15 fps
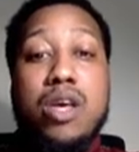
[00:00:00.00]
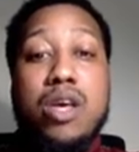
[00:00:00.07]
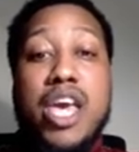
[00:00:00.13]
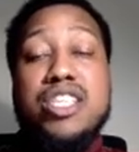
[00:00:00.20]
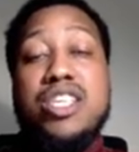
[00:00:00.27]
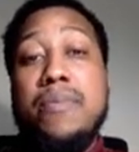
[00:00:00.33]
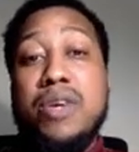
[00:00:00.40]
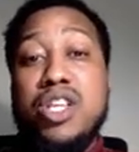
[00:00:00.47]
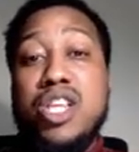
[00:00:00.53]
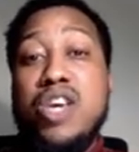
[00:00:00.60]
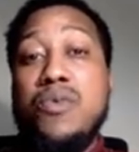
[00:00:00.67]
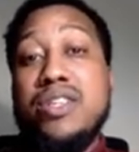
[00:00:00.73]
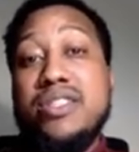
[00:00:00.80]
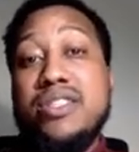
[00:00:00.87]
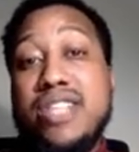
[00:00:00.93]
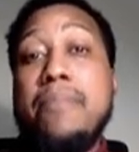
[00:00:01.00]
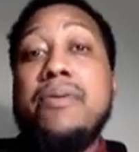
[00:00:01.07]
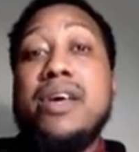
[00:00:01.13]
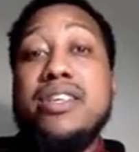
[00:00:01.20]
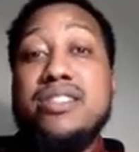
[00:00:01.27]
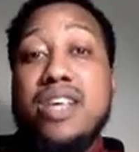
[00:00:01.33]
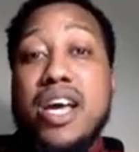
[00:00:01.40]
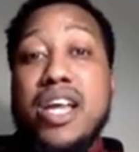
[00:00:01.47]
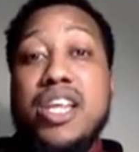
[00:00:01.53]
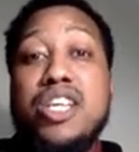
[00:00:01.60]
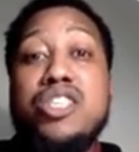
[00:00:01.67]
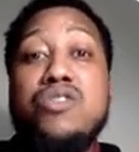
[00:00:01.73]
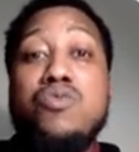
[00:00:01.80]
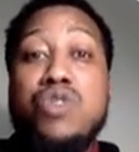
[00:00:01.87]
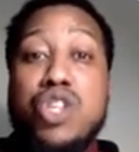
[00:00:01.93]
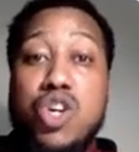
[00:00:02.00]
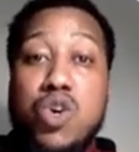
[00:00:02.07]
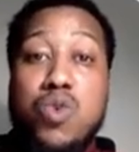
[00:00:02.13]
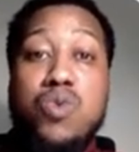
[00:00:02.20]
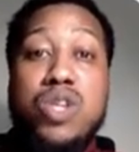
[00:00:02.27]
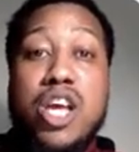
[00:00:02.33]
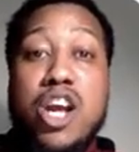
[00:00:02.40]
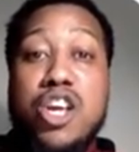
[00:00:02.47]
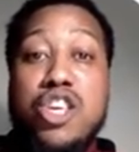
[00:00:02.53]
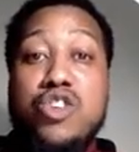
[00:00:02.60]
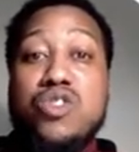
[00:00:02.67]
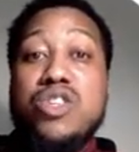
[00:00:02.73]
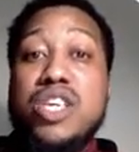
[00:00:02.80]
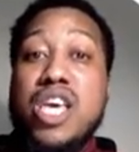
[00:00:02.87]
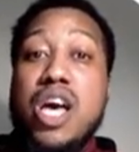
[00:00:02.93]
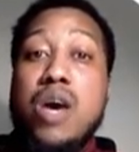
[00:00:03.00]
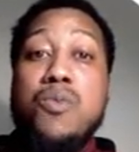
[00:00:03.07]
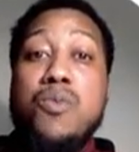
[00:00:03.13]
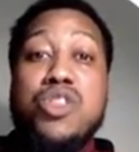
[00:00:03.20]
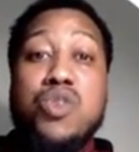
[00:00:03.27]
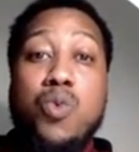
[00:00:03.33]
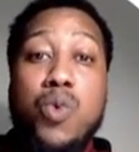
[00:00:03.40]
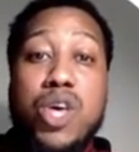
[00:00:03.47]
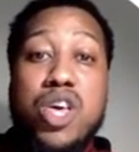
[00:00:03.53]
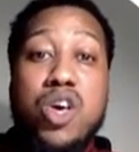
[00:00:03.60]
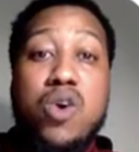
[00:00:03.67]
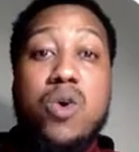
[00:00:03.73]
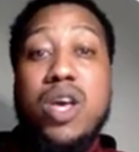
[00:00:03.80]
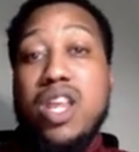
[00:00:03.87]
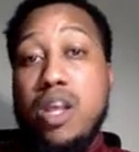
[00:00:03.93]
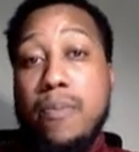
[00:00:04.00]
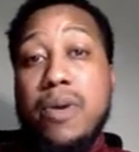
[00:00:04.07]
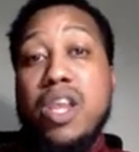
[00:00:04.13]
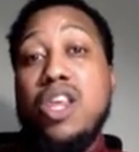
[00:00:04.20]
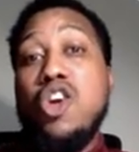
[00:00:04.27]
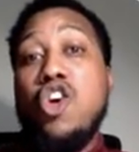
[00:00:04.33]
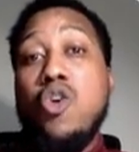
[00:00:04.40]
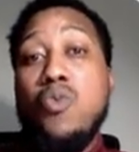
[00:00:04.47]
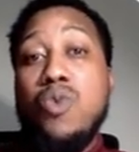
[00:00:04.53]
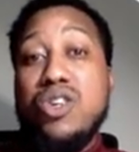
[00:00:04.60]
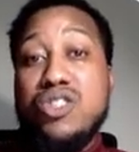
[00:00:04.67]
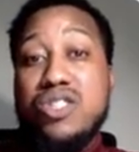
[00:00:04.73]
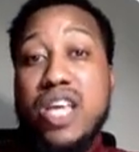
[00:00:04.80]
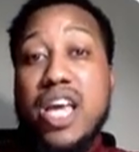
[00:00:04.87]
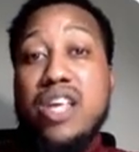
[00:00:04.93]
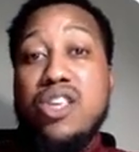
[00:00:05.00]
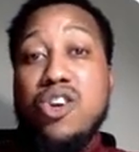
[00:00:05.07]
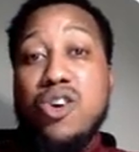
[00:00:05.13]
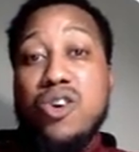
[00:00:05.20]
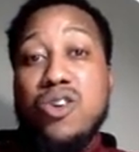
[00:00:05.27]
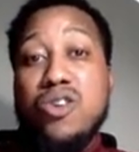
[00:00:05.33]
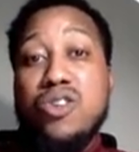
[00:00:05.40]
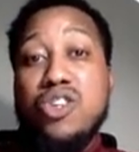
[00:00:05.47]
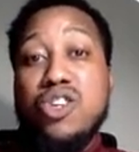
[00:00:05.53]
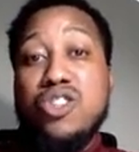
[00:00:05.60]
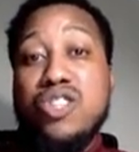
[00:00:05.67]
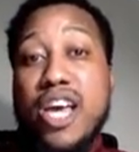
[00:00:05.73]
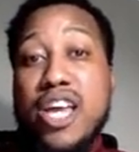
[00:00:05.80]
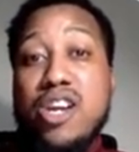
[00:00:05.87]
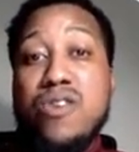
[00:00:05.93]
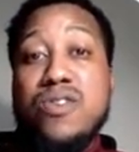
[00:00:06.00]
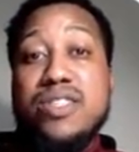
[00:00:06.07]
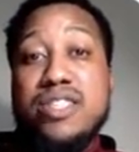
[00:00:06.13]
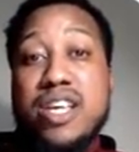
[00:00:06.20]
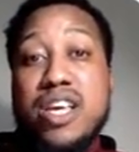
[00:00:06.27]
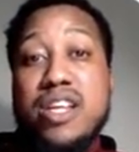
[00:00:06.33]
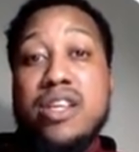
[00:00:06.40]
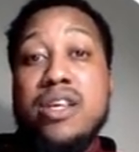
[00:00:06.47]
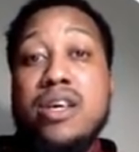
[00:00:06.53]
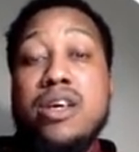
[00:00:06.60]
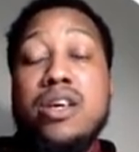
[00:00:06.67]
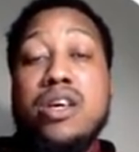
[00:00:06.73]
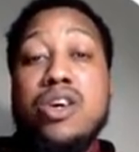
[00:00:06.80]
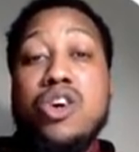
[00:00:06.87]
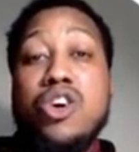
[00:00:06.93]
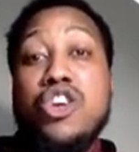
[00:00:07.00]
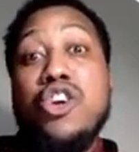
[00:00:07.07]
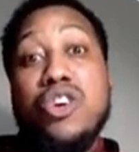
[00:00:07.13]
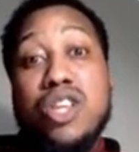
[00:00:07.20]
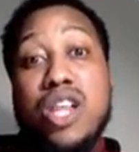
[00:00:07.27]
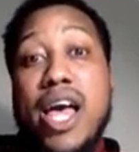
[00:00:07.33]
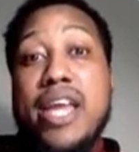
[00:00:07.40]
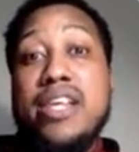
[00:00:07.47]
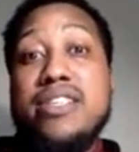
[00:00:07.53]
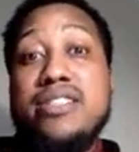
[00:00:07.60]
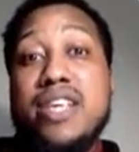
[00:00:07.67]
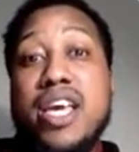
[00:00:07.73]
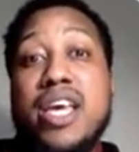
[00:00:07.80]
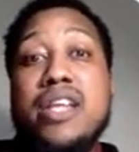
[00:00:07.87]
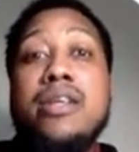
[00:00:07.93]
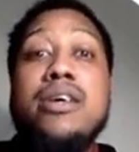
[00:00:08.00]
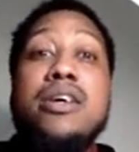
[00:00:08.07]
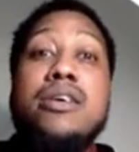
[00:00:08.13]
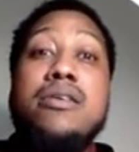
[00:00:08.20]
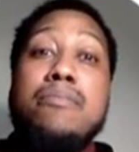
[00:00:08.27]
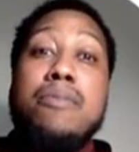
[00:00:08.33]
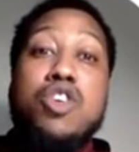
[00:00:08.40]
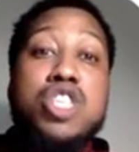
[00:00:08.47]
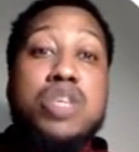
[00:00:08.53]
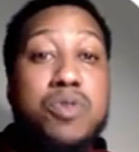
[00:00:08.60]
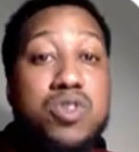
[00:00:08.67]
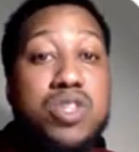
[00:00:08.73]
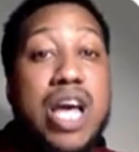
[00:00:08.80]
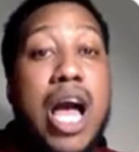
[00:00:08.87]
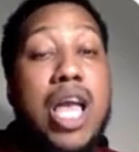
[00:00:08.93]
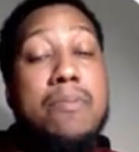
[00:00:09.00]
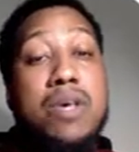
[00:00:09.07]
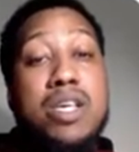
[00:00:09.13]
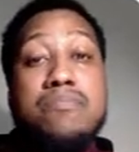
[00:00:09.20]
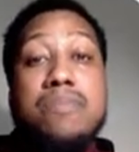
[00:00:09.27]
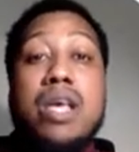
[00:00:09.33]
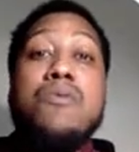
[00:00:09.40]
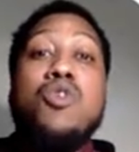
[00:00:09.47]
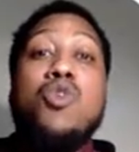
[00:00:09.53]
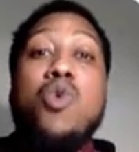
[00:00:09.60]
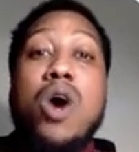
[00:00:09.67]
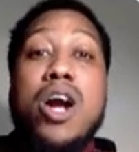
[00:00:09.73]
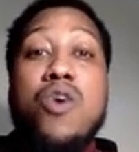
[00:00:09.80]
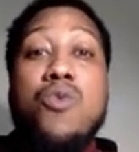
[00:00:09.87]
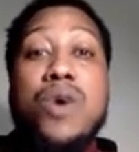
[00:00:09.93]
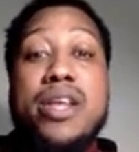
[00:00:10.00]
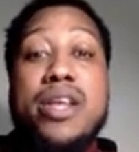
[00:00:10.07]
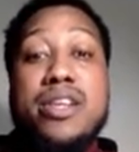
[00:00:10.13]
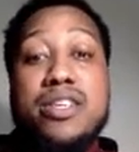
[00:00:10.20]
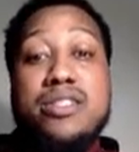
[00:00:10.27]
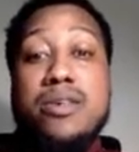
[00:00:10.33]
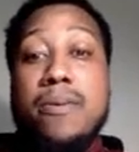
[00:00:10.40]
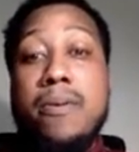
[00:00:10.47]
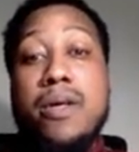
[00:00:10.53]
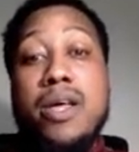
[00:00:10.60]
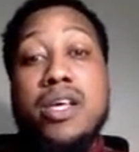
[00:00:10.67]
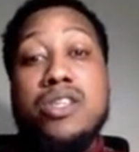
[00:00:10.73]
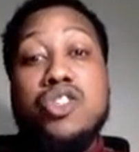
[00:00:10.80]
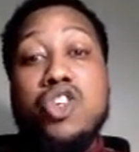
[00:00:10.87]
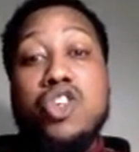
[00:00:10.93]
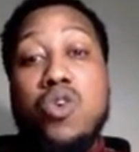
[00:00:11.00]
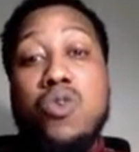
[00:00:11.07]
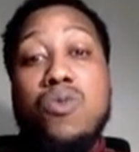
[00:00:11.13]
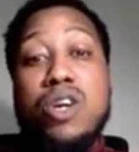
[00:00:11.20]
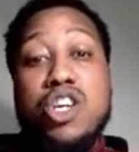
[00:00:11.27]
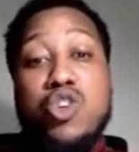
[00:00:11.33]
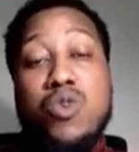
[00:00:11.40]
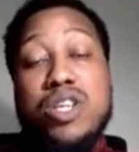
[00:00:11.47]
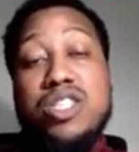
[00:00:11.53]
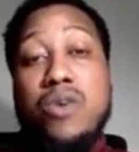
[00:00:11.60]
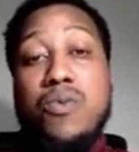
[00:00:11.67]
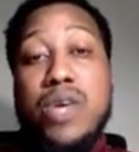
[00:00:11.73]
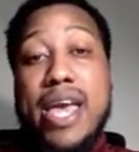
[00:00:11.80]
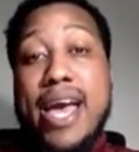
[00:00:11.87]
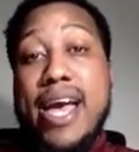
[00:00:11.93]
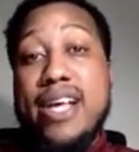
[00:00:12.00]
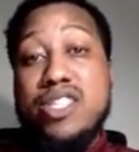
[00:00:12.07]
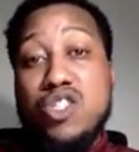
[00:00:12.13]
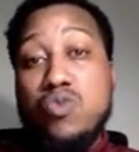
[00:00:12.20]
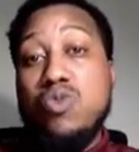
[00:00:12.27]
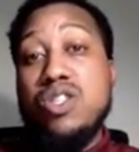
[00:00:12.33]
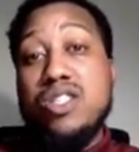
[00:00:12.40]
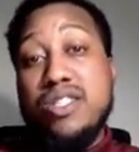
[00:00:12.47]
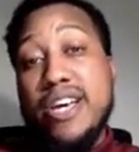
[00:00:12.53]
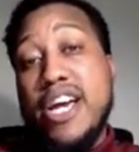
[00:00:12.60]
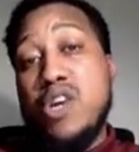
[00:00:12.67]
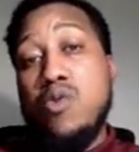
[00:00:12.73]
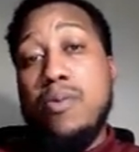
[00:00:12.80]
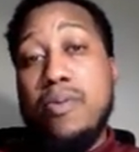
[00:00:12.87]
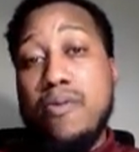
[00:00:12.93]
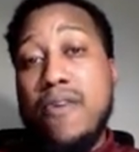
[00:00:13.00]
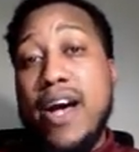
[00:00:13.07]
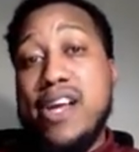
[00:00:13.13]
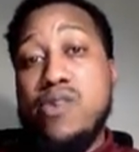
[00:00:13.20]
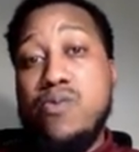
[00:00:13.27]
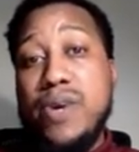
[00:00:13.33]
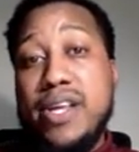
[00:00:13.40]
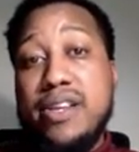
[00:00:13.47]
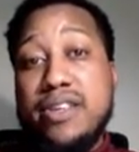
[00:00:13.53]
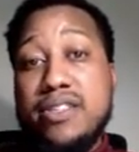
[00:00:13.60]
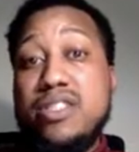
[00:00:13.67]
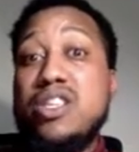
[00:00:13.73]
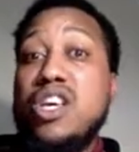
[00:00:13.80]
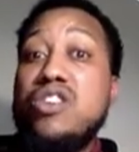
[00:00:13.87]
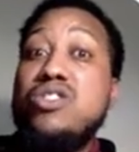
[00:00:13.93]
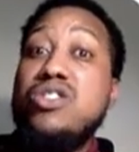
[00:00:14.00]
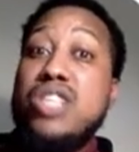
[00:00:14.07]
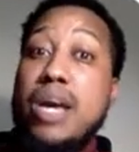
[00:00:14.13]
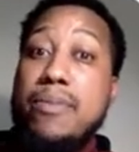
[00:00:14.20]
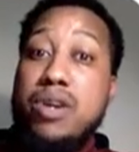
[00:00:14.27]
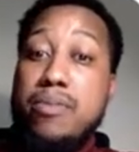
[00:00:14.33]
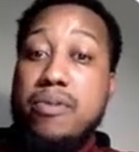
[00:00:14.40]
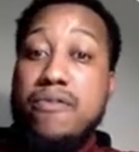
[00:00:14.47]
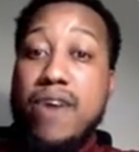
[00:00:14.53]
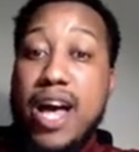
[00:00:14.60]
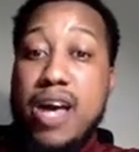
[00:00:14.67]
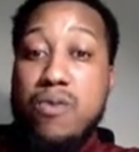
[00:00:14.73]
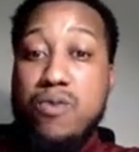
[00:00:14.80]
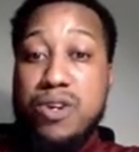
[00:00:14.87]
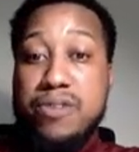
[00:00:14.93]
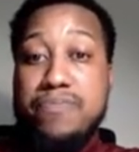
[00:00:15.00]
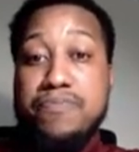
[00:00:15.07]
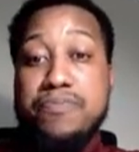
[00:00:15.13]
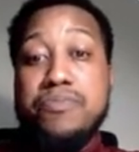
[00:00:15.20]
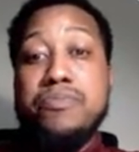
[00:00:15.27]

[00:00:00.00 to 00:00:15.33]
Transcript: And typically with estate plan signings, we know they usually come with the will, and depending on what state your signer is in or your client is in, multiple documents may require a witness. So one of the questions that we ask is whether the signer will provide a witness. If she's able to provide one,